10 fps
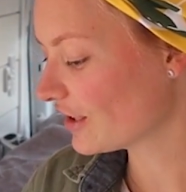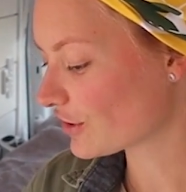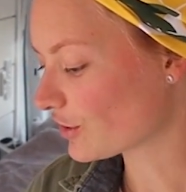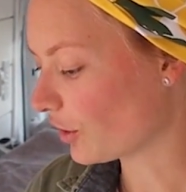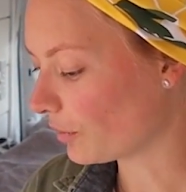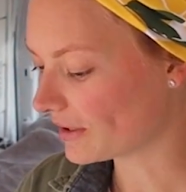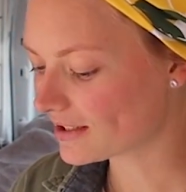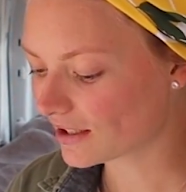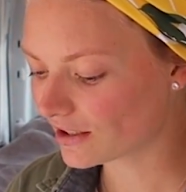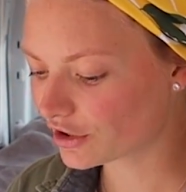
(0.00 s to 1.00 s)
So we
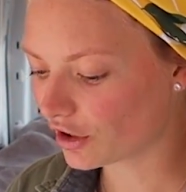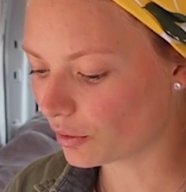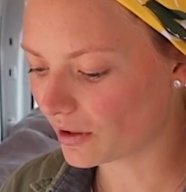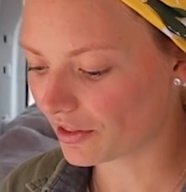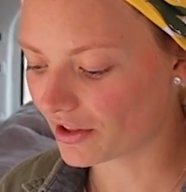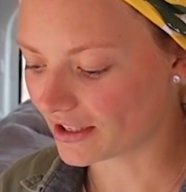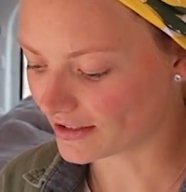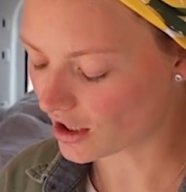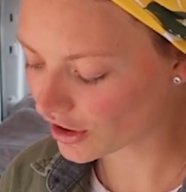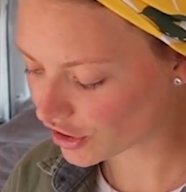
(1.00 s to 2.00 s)
decided to go with
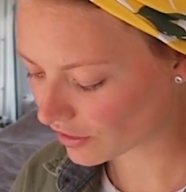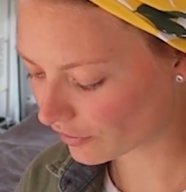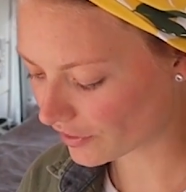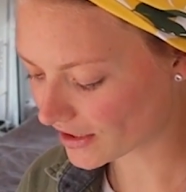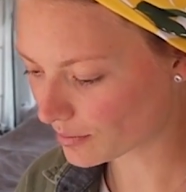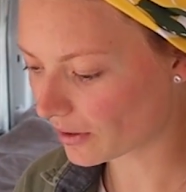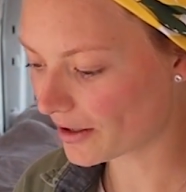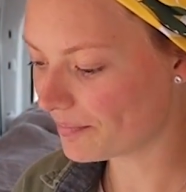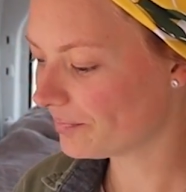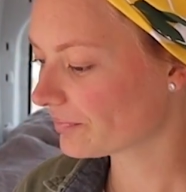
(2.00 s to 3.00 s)
induction for this
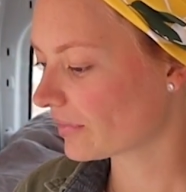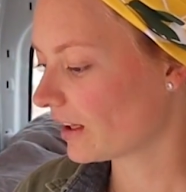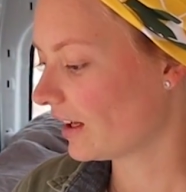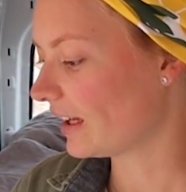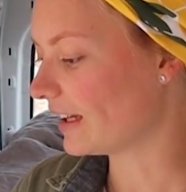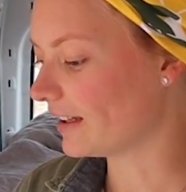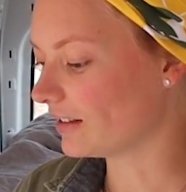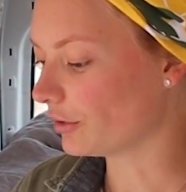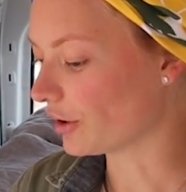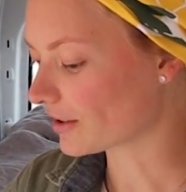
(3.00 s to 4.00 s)
one.
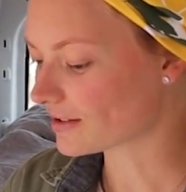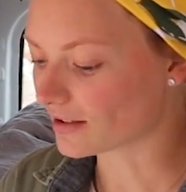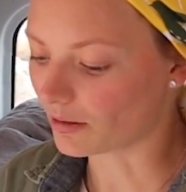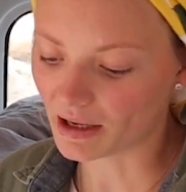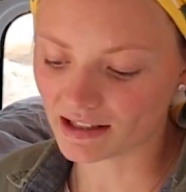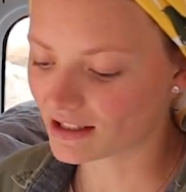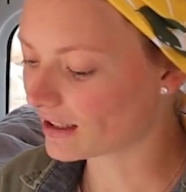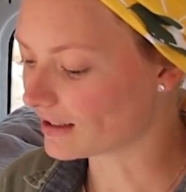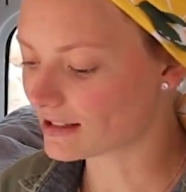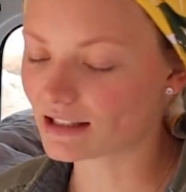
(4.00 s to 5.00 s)
It looks
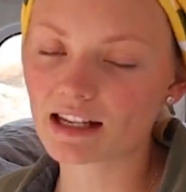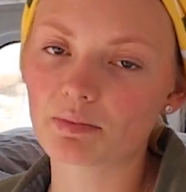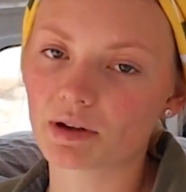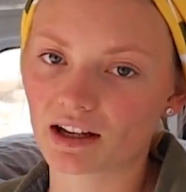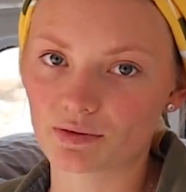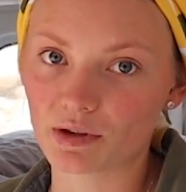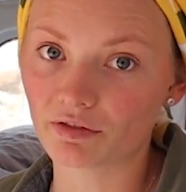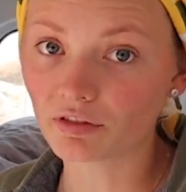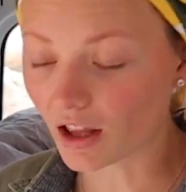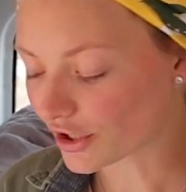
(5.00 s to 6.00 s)
amazing and sleek because we
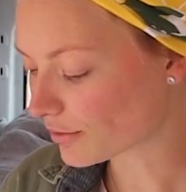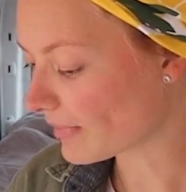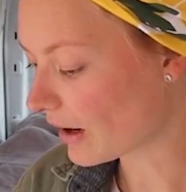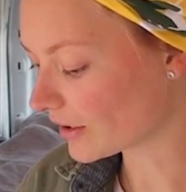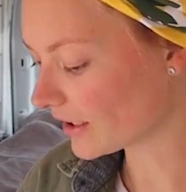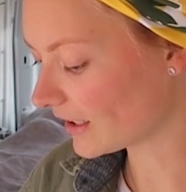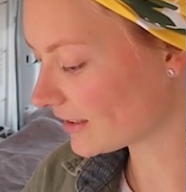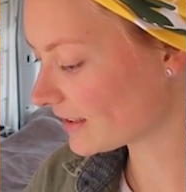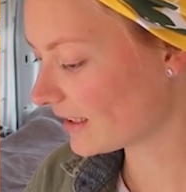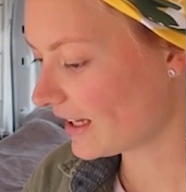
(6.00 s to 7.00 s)
flush mounted
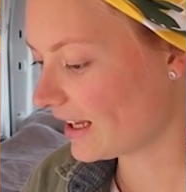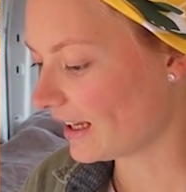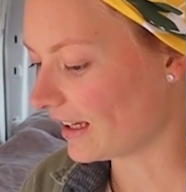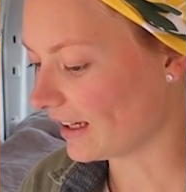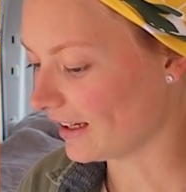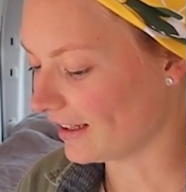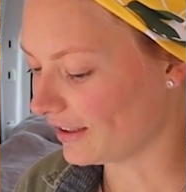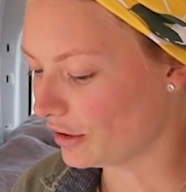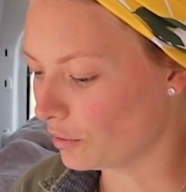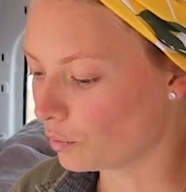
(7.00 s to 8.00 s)
it,
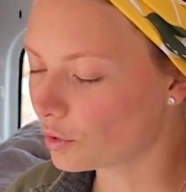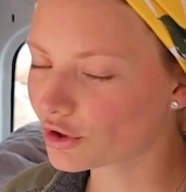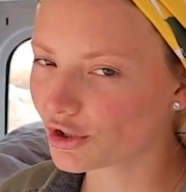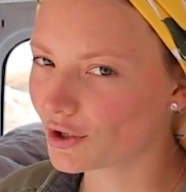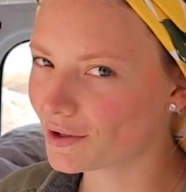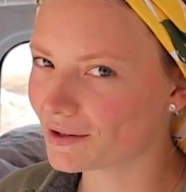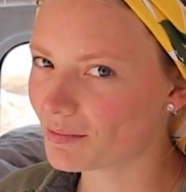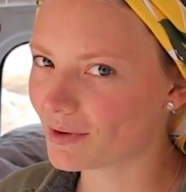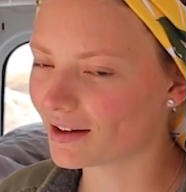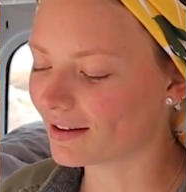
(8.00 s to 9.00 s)
and we'll show you in a
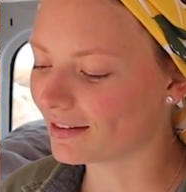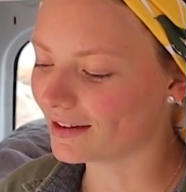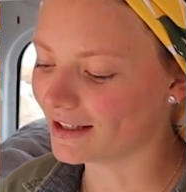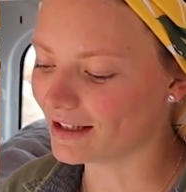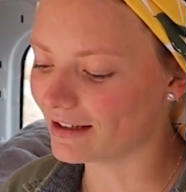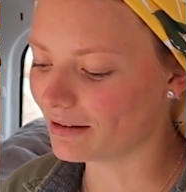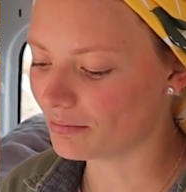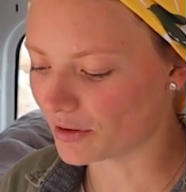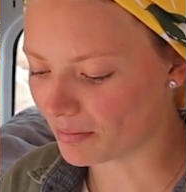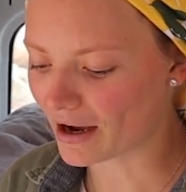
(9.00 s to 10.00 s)
minute
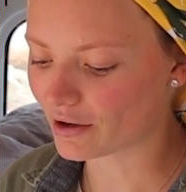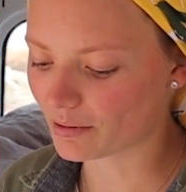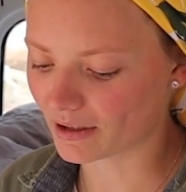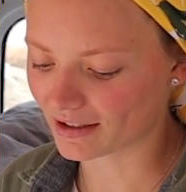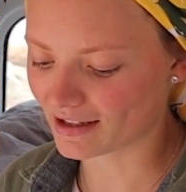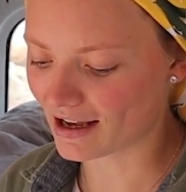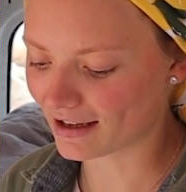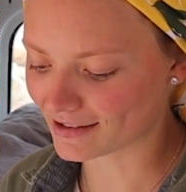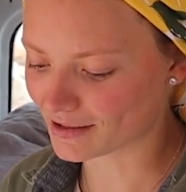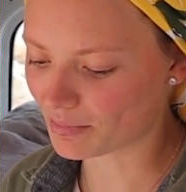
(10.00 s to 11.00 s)
the battery bank he
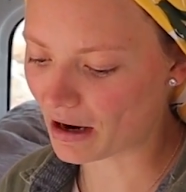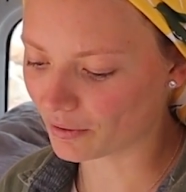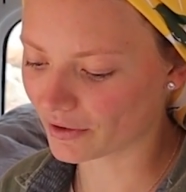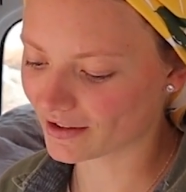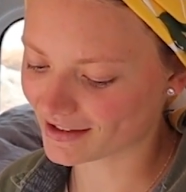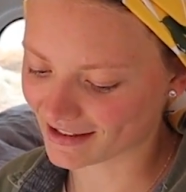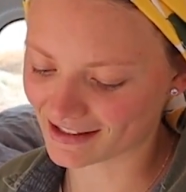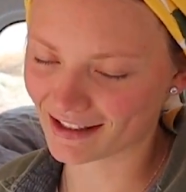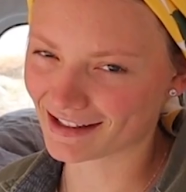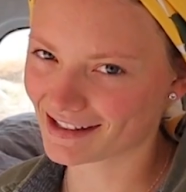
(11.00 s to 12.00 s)
has to power this, because
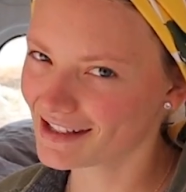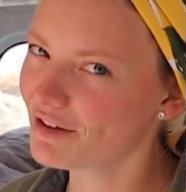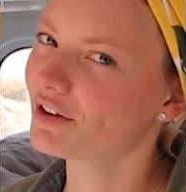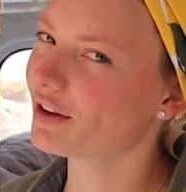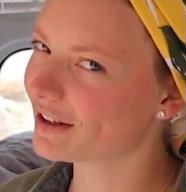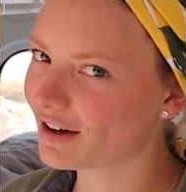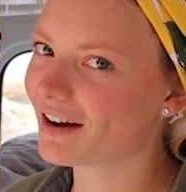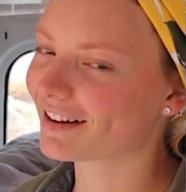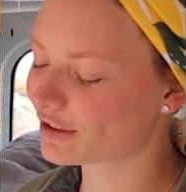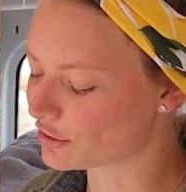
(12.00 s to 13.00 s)
it is definitely
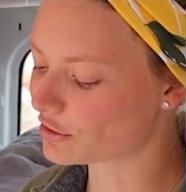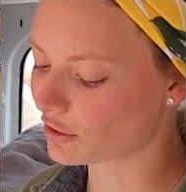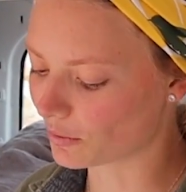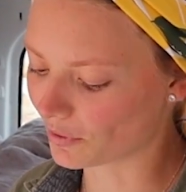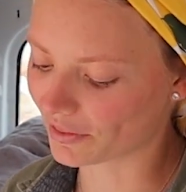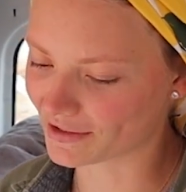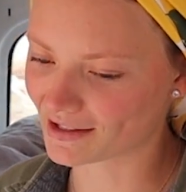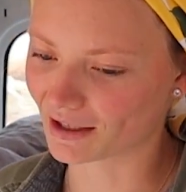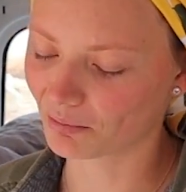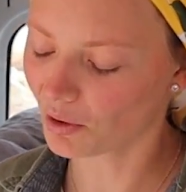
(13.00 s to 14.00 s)
not a concern what this
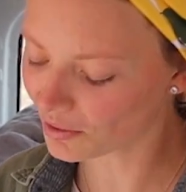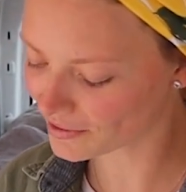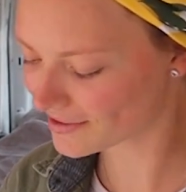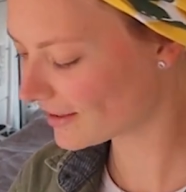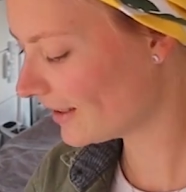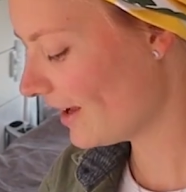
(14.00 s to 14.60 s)
thing pulls.